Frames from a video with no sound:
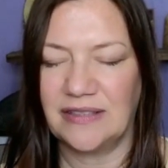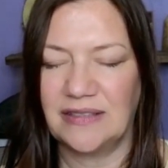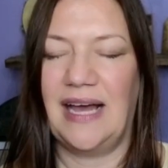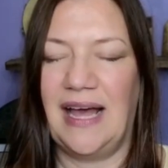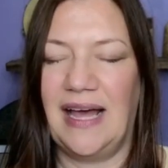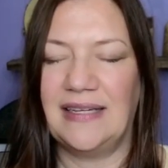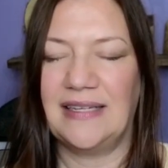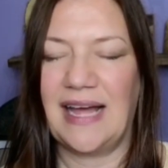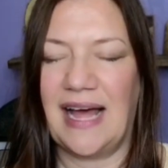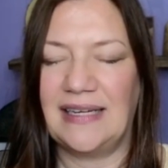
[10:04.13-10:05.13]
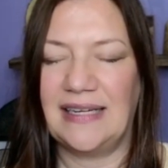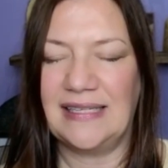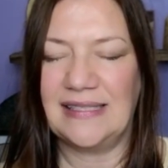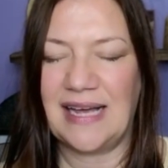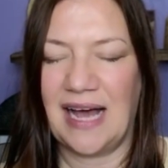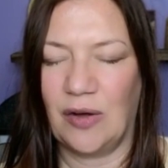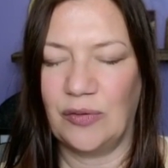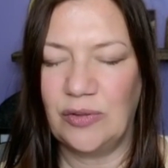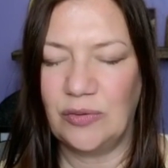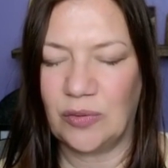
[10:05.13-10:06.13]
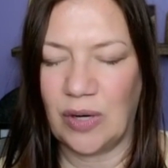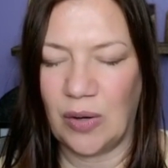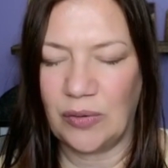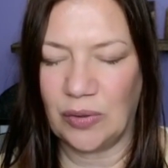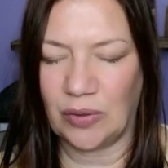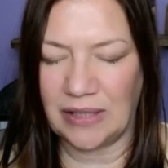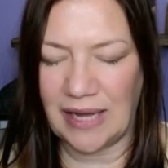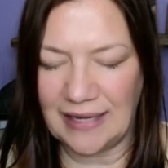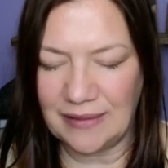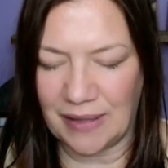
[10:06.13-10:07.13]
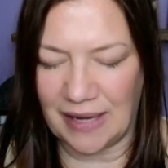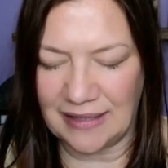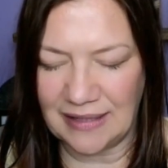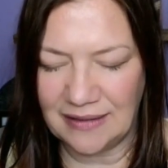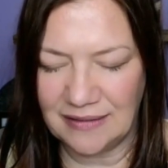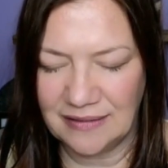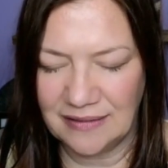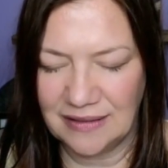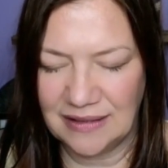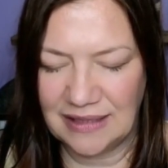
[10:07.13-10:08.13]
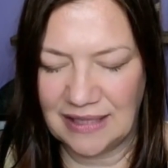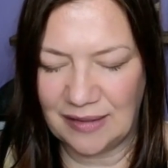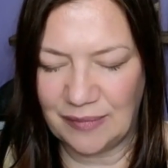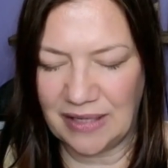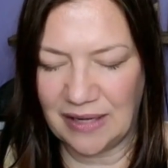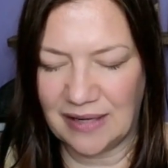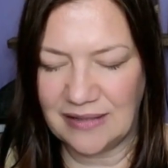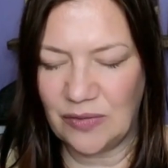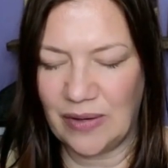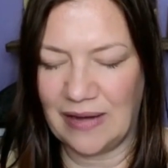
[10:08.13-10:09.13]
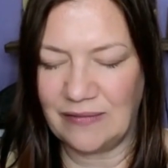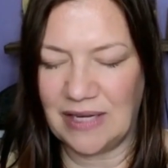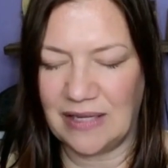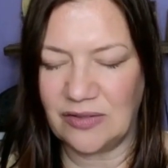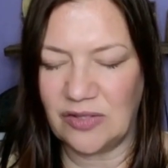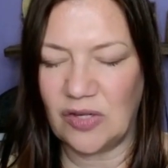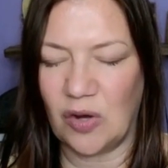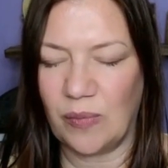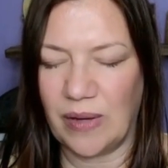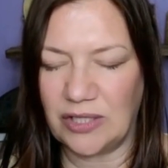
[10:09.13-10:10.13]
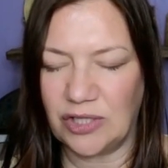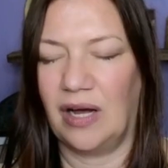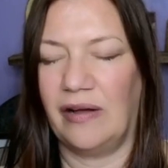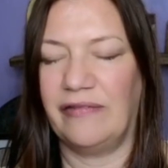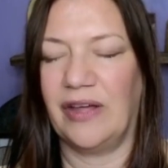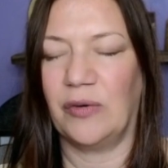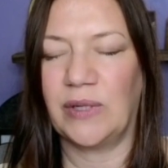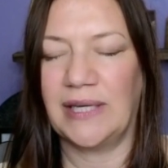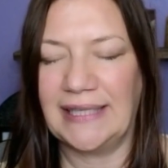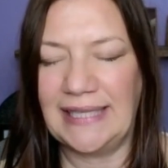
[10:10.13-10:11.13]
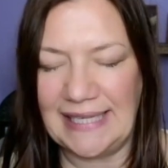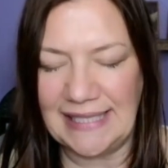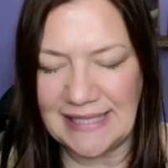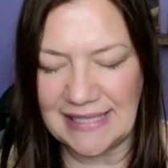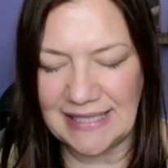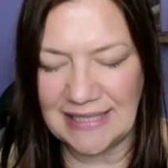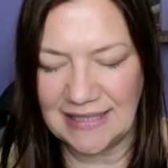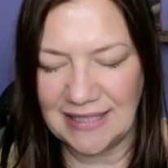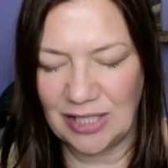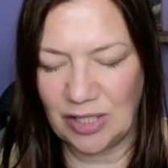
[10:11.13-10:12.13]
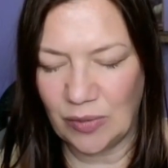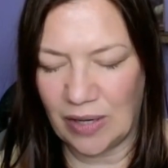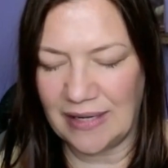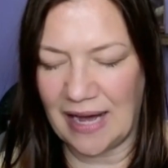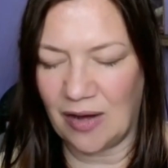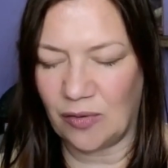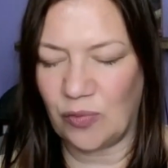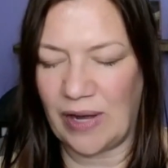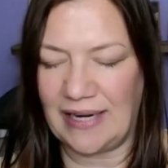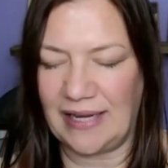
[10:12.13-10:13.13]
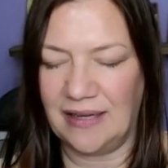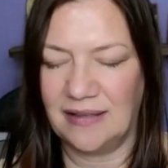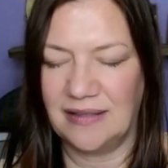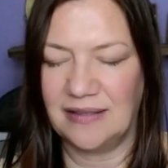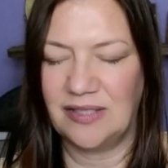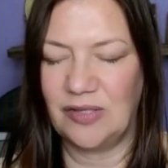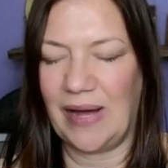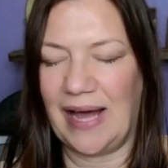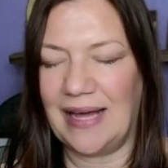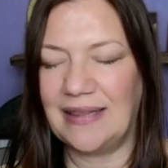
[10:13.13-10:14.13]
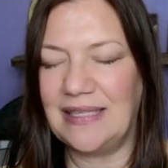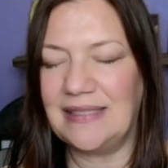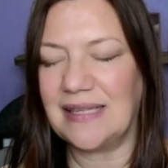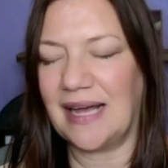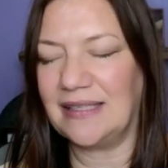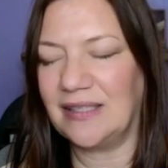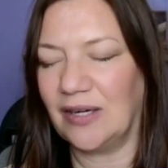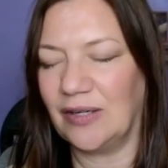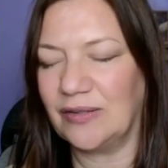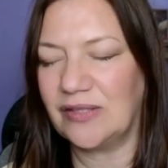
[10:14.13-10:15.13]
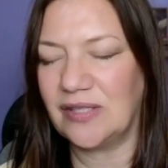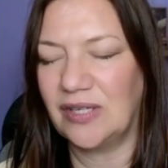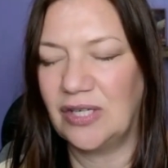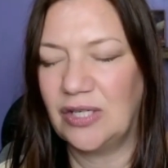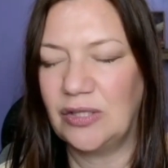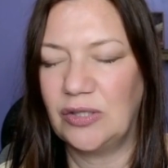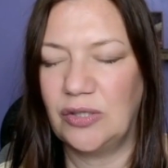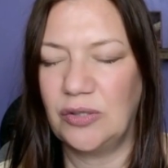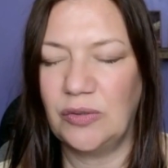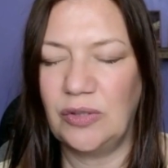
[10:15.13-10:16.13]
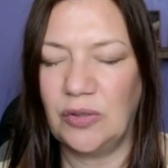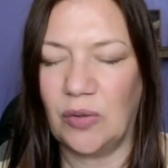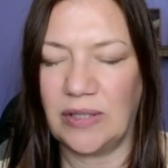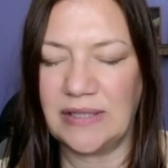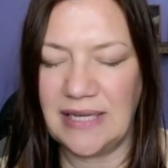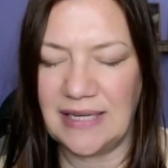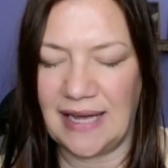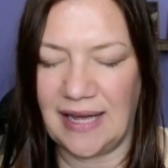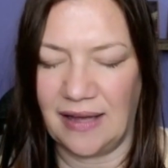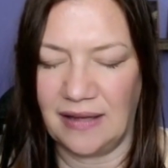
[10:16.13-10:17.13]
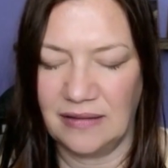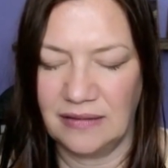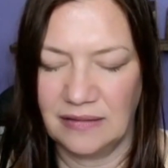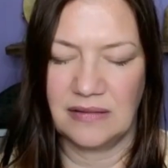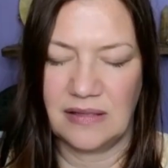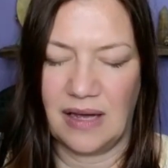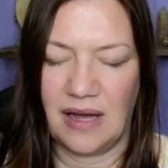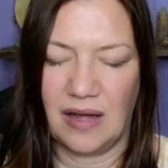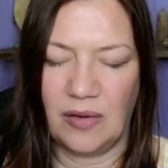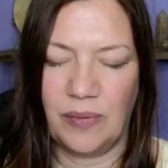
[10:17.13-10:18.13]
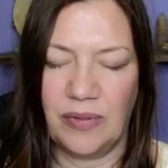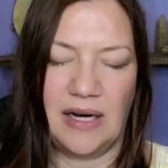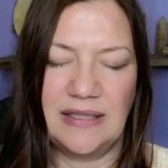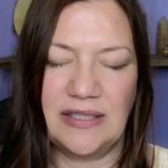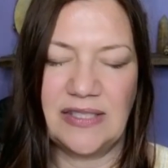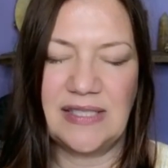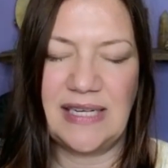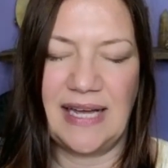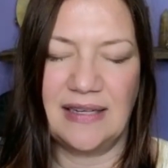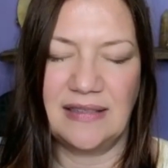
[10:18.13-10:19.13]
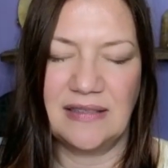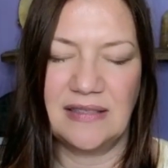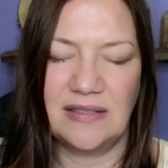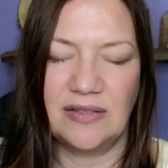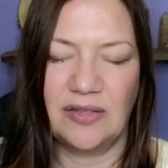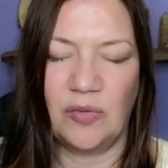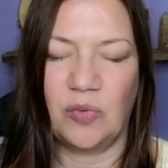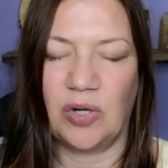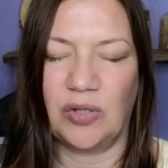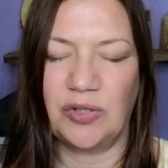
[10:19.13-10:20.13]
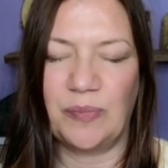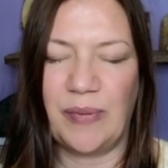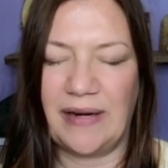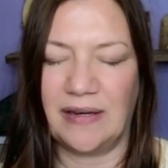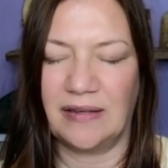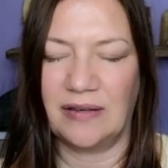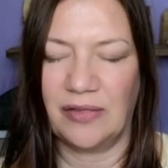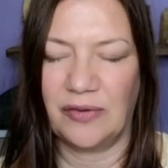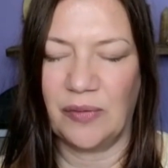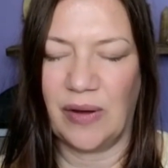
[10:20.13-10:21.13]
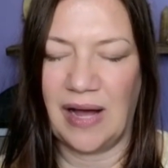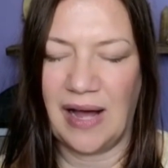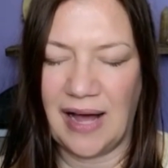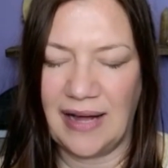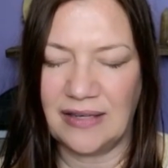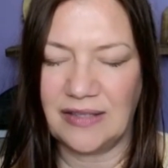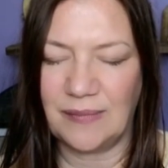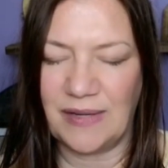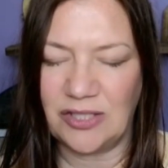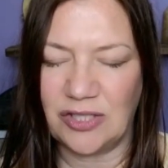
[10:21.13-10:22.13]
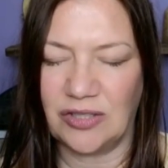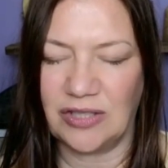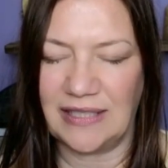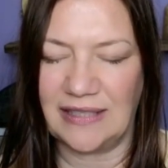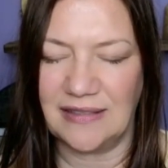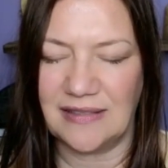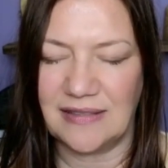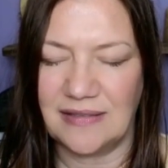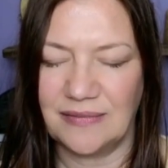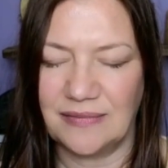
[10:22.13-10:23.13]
And that is how you grow your light body. And because you have done so much of the release, you are now ready to add these light codes to your DNA to help understand the world better through a higher dimensional lens.